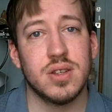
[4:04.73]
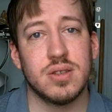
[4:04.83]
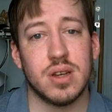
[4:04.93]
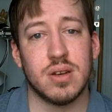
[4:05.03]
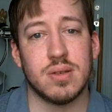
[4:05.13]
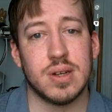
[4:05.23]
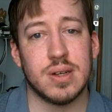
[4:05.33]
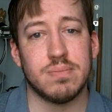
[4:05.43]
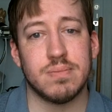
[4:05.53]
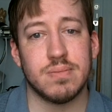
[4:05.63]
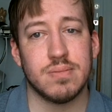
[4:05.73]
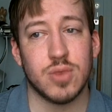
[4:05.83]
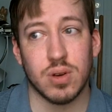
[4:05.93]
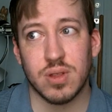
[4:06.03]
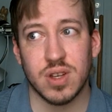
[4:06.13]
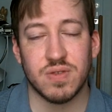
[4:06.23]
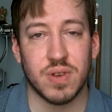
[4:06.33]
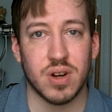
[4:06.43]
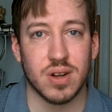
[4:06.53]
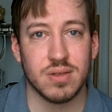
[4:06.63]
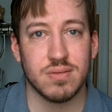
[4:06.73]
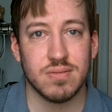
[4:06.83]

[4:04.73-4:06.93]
So, um, or thus far.